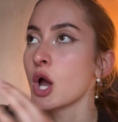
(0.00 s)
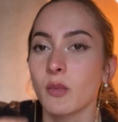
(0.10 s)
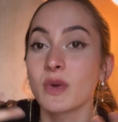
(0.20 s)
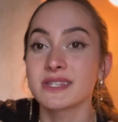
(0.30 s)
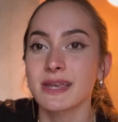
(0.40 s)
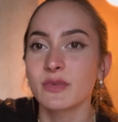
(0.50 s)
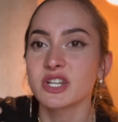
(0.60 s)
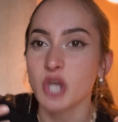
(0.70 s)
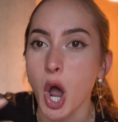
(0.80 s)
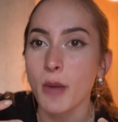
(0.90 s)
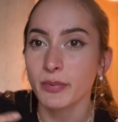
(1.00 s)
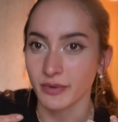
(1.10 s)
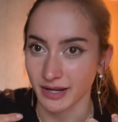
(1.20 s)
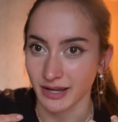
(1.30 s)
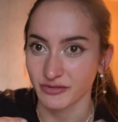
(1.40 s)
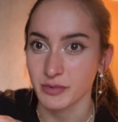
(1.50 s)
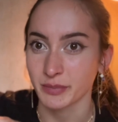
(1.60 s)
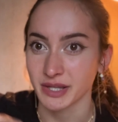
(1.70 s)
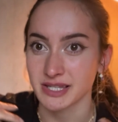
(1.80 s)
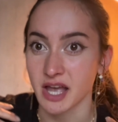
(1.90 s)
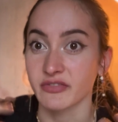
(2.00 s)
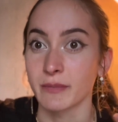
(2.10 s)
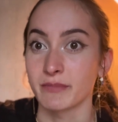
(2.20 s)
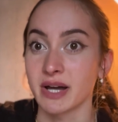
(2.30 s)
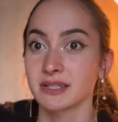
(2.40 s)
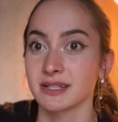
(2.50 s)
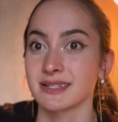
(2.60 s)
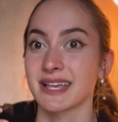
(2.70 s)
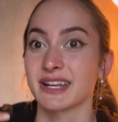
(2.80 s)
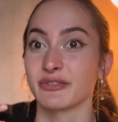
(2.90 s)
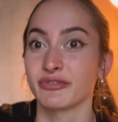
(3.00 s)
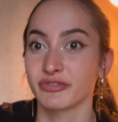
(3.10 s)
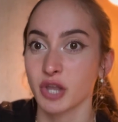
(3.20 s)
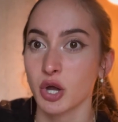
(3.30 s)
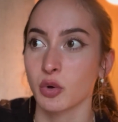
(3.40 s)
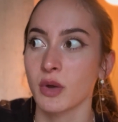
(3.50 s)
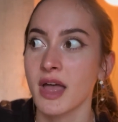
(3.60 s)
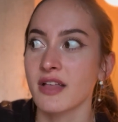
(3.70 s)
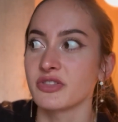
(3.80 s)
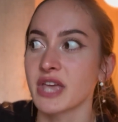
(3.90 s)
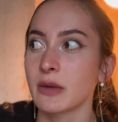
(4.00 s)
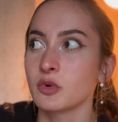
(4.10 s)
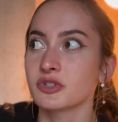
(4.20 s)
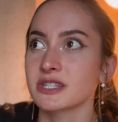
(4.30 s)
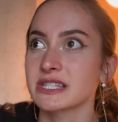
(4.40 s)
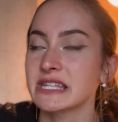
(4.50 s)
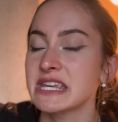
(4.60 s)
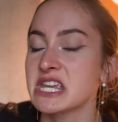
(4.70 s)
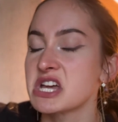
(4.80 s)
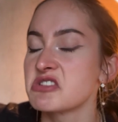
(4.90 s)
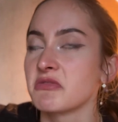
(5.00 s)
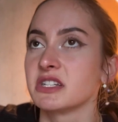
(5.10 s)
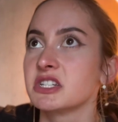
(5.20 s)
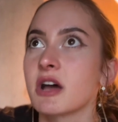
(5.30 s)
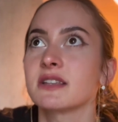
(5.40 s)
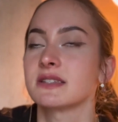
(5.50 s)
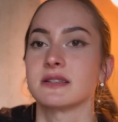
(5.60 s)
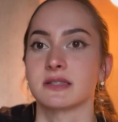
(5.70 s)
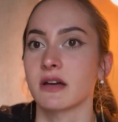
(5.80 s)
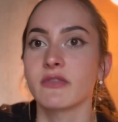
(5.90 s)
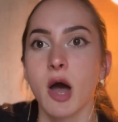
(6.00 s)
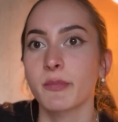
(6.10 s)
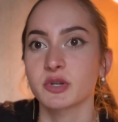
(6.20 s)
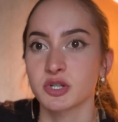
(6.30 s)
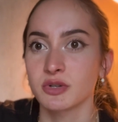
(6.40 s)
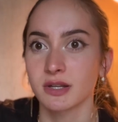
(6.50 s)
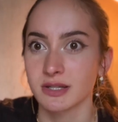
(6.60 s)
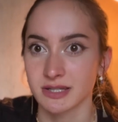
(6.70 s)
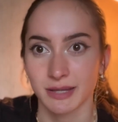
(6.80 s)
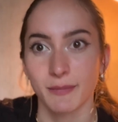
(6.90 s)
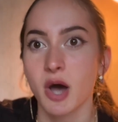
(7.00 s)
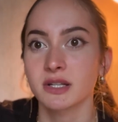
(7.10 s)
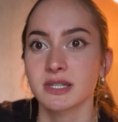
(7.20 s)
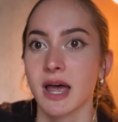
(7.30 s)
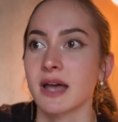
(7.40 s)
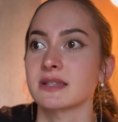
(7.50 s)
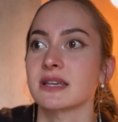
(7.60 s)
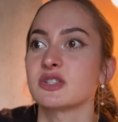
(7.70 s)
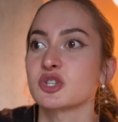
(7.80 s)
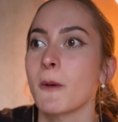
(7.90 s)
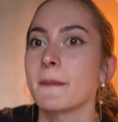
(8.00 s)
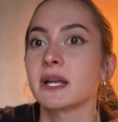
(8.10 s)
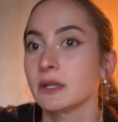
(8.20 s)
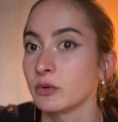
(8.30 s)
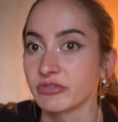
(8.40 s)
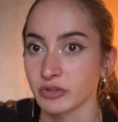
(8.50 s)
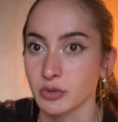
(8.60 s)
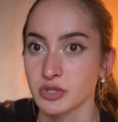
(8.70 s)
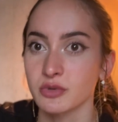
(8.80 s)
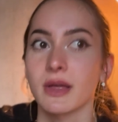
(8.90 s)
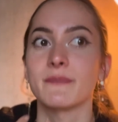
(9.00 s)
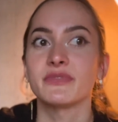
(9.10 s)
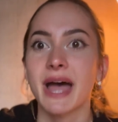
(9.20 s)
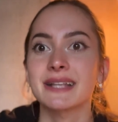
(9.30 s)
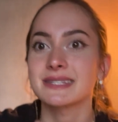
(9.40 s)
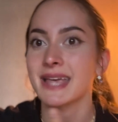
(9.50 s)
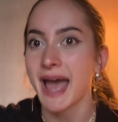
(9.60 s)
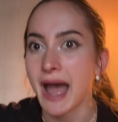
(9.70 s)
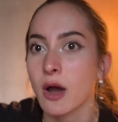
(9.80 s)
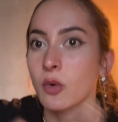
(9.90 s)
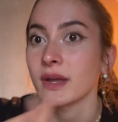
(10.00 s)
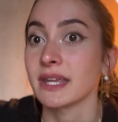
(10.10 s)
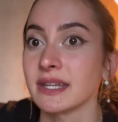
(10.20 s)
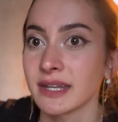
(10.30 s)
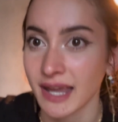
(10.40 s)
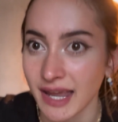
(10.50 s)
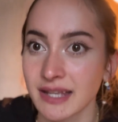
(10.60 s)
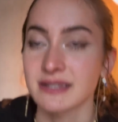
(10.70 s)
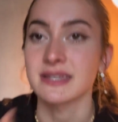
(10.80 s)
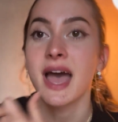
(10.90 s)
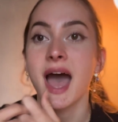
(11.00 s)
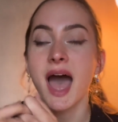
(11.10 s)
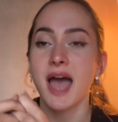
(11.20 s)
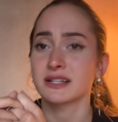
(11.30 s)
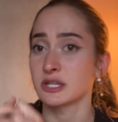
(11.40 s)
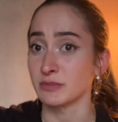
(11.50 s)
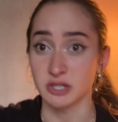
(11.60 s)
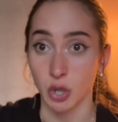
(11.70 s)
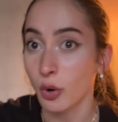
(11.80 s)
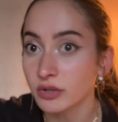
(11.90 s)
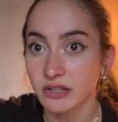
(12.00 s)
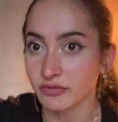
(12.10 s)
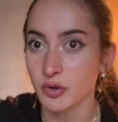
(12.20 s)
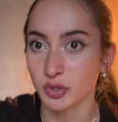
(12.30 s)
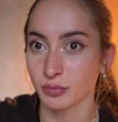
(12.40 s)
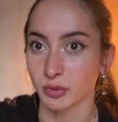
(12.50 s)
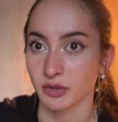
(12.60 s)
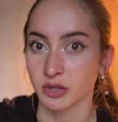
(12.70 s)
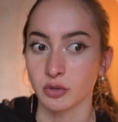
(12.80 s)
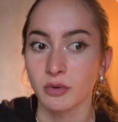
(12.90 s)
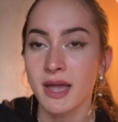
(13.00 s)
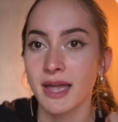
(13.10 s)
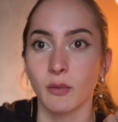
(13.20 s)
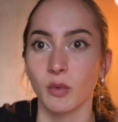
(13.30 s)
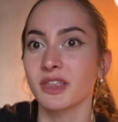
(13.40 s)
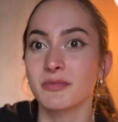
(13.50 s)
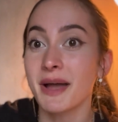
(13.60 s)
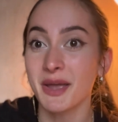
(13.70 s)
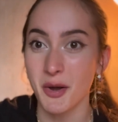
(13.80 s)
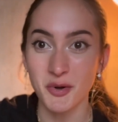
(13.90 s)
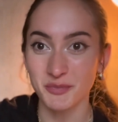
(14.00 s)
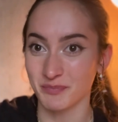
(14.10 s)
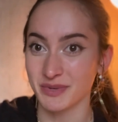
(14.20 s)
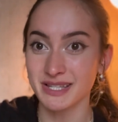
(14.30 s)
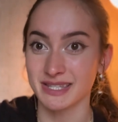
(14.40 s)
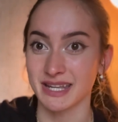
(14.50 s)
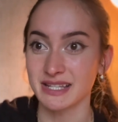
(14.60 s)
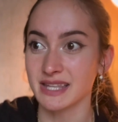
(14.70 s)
When someone is operating from a place of abundance and of flow, they will see dozens of opportunities to monetize, and so money will flow to them. That's how it is. To be totally vulnerable with you, with my own business